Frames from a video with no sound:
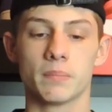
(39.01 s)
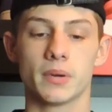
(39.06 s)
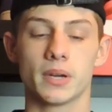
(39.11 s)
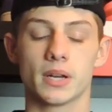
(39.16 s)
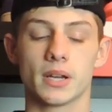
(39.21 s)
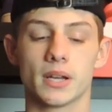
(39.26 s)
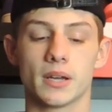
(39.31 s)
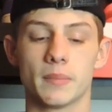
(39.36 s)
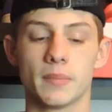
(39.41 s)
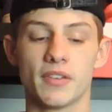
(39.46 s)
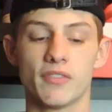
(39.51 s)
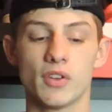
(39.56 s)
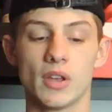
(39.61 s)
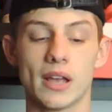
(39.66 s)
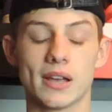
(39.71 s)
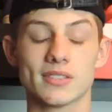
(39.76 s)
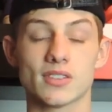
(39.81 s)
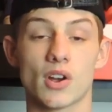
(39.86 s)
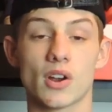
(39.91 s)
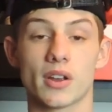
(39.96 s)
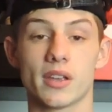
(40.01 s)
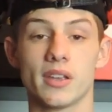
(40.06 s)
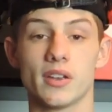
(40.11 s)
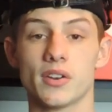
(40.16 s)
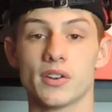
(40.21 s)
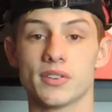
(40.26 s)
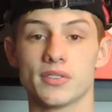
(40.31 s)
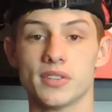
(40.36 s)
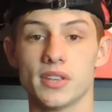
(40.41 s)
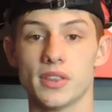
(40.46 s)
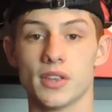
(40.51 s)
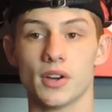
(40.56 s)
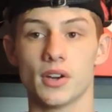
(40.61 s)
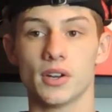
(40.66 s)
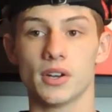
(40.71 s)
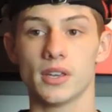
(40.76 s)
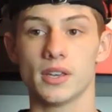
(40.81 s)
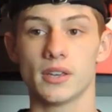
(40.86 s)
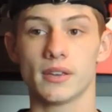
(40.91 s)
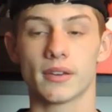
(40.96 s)
but um, if you guys are here to see the
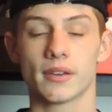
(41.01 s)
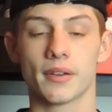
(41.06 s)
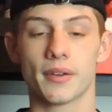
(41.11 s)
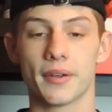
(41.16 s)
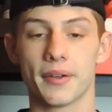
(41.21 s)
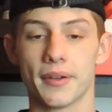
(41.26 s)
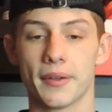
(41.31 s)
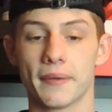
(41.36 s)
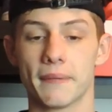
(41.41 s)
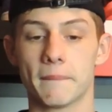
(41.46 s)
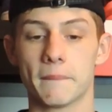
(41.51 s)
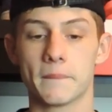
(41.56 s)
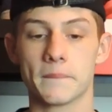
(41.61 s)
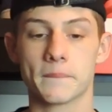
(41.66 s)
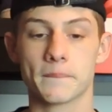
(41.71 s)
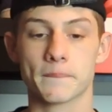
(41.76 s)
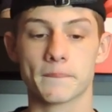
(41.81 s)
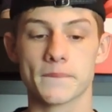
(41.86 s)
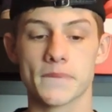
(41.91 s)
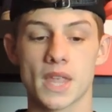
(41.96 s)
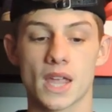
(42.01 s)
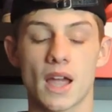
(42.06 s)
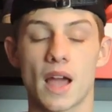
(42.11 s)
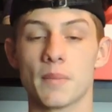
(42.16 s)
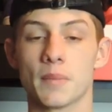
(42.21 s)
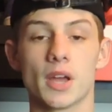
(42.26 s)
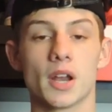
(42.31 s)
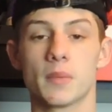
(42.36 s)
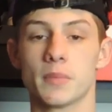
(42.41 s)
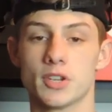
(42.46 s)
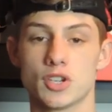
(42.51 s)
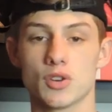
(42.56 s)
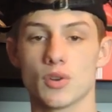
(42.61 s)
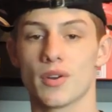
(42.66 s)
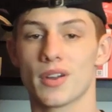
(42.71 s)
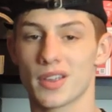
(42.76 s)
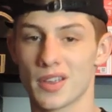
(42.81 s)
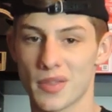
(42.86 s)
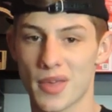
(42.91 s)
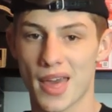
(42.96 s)
hoodie, um, I'm going to be
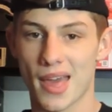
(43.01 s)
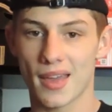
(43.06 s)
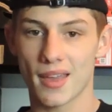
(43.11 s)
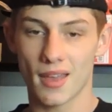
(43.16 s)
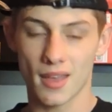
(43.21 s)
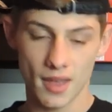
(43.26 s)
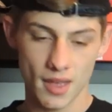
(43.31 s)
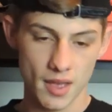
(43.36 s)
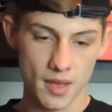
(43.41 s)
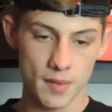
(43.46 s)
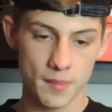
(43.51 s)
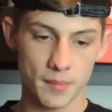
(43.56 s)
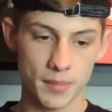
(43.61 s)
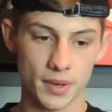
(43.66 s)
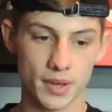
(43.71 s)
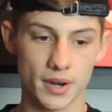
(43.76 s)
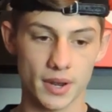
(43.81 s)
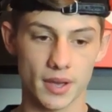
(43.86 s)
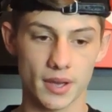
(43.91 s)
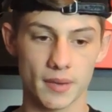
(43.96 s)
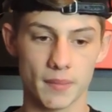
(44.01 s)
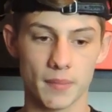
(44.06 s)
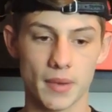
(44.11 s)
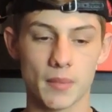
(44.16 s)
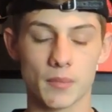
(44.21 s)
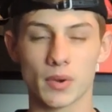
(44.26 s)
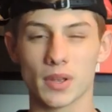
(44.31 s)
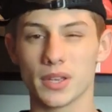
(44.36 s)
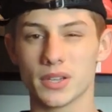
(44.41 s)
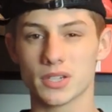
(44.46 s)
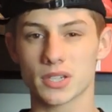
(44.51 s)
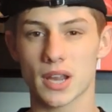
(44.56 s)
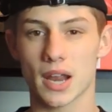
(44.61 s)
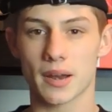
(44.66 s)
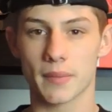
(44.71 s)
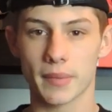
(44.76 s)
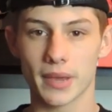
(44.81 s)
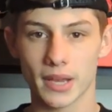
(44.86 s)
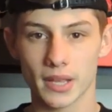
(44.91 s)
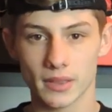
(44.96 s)
showing you that. But um, I'm really just
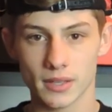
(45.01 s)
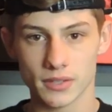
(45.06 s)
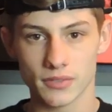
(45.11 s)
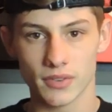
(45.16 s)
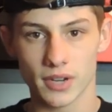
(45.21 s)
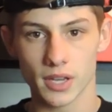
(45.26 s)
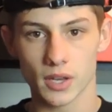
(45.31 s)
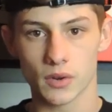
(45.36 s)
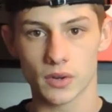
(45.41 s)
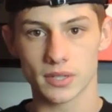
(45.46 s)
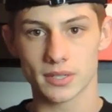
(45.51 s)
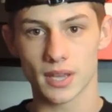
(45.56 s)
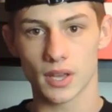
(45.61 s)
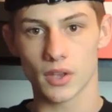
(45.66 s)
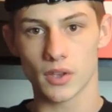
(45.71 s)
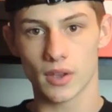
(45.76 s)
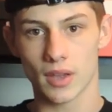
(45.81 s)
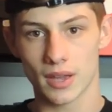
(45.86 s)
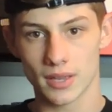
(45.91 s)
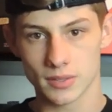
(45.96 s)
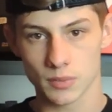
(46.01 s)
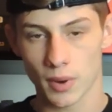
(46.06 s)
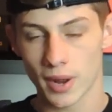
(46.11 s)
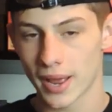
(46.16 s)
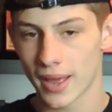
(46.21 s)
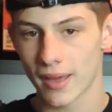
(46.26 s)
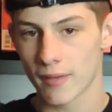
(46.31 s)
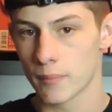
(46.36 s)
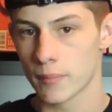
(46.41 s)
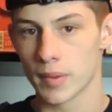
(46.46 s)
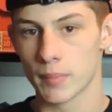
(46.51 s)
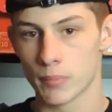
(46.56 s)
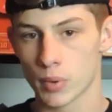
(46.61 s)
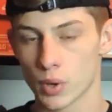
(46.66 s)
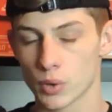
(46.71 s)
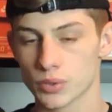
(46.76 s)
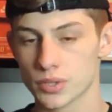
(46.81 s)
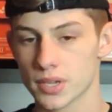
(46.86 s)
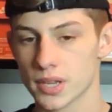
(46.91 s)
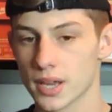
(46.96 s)
kind of making this video to tell you guys why I haven't been
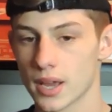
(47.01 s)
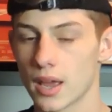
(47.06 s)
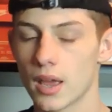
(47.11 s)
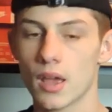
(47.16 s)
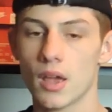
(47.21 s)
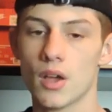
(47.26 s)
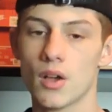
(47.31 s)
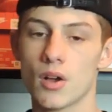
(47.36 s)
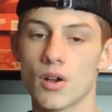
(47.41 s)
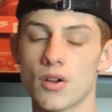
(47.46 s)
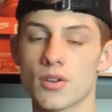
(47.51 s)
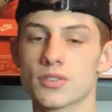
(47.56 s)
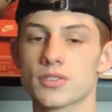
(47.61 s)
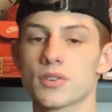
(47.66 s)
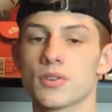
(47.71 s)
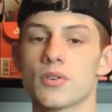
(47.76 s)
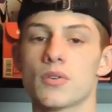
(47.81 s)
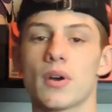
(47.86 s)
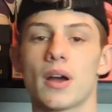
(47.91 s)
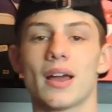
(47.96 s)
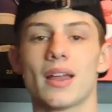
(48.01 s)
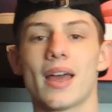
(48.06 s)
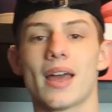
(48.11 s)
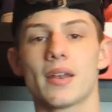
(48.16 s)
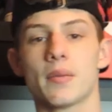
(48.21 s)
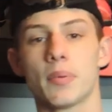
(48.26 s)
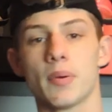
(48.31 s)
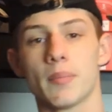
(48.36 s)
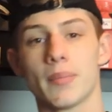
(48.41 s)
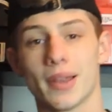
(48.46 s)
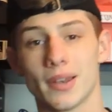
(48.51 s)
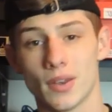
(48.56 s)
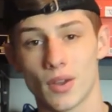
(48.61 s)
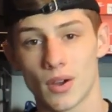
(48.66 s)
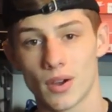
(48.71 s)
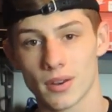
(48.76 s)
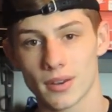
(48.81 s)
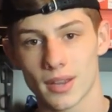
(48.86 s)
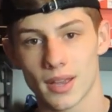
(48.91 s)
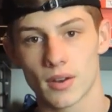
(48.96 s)
posting. Also, I had to put my
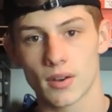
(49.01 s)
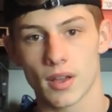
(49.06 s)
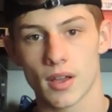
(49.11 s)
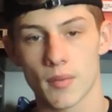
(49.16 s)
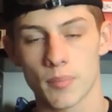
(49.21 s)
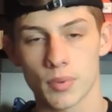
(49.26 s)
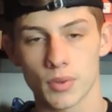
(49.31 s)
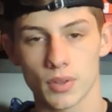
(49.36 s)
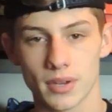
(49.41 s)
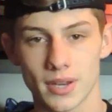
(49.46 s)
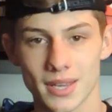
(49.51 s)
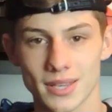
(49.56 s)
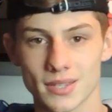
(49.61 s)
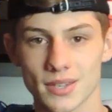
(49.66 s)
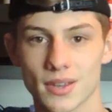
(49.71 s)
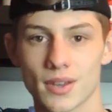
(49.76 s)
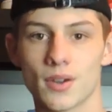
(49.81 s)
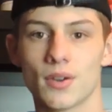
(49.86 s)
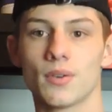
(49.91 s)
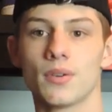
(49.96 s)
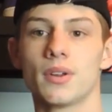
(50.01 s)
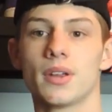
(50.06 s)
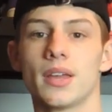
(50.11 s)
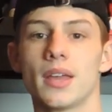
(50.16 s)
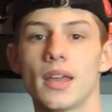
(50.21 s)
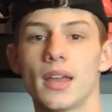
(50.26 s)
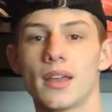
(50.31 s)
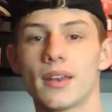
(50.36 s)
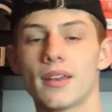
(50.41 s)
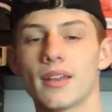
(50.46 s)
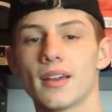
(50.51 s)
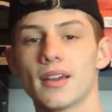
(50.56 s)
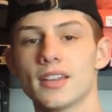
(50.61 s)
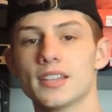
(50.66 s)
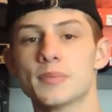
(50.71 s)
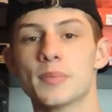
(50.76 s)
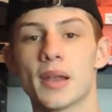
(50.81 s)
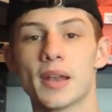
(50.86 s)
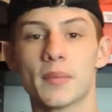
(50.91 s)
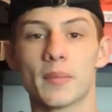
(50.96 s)
dog down a couple of days ago, and uh,
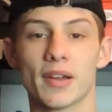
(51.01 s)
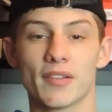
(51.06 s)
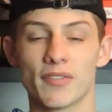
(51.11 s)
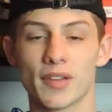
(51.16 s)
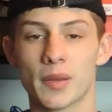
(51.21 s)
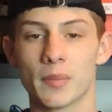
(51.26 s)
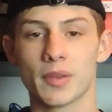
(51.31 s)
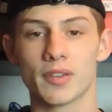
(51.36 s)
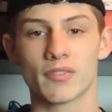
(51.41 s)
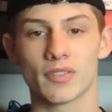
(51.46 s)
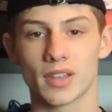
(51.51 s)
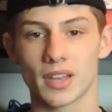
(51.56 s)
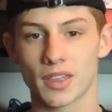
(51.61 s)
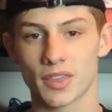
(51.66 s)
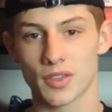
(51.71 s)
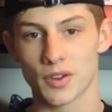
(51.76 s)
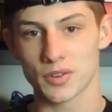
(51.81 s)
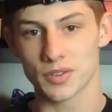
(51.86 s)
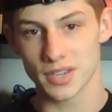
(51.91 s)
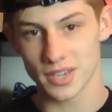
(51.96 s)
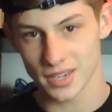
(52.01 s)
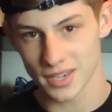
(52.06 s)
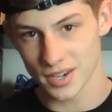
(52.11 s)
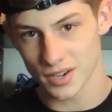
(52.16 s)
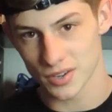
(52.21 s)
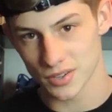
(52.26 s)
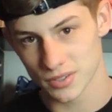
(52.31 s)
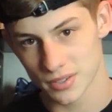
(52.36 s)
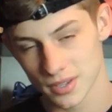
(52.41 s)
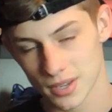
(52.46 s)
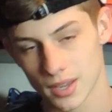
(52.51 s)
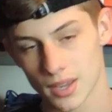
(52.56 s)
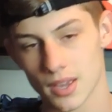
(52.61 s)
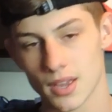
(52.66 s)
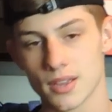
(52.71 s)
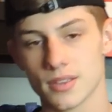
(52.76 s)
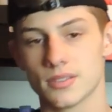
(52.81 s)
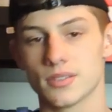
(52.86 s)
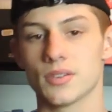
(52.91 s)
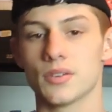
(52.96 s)
he's been in my family for like 13 years.
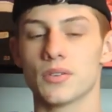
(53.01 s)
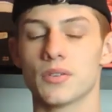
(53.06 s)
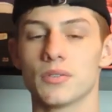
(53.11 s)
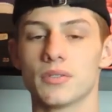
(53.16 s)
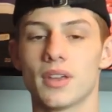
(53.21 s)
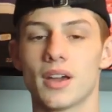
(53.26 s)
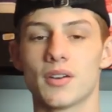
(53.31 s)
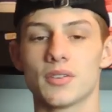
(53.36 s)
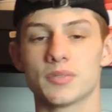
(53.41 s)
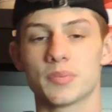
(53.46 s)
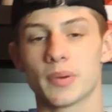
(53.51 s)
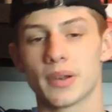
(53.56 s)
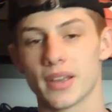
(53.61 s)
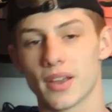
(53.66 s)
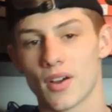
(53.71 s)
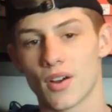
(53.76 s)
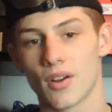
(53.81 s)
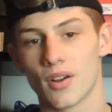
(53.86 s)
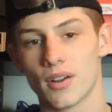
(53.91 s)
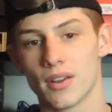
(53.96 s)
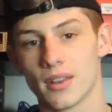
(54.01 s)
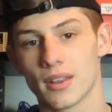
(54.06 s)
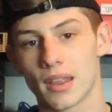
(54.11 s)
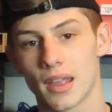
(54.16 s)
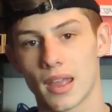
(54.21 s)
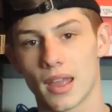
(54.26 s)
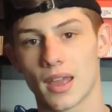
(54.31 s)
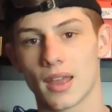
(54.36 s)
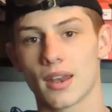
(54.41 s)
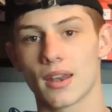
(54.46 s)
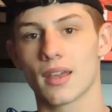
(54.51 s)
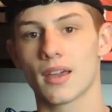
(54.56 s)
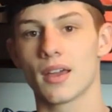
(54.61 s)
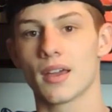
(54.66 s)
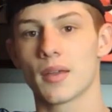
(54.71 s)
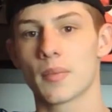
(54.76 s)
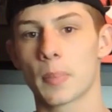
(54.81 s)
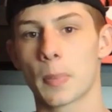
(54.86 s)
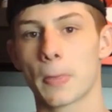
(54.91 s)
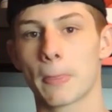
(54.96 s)
So that was pretty hard. And
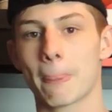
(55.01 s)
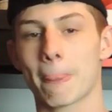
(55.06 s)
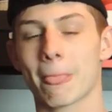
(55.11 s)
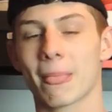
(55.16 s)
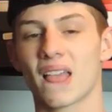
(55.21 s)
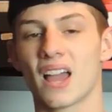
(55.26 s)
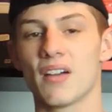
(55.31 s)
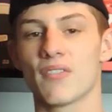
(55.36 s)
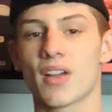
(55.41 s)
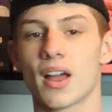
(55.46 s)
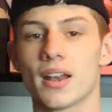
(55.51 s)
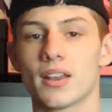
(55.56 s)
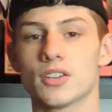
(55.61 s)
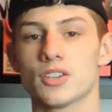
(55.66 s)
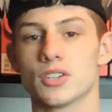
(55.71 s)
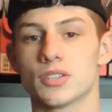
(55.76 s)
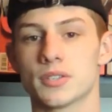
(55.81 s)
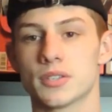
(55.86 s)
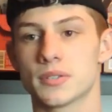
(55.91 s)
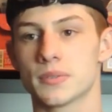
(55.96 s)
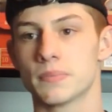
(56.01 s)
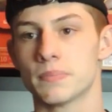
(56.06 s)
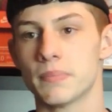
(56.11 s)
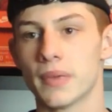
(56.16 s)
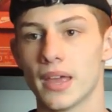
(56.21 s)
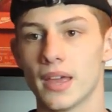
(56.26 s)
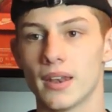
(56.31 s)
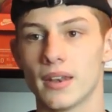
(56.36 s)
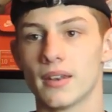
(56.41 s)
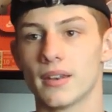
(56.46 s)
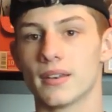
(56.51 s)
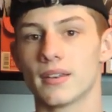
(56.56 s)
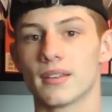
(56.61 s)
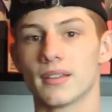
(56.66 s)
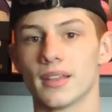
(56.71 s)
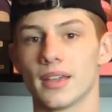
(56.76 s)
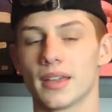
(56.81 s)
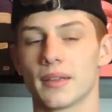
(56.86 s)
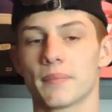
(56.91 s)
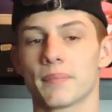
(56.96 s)
um, I've kind of just been
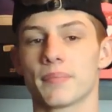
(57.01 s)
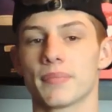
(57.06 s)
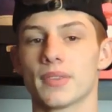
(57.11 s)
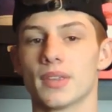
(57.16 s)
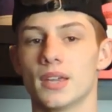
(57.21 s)
like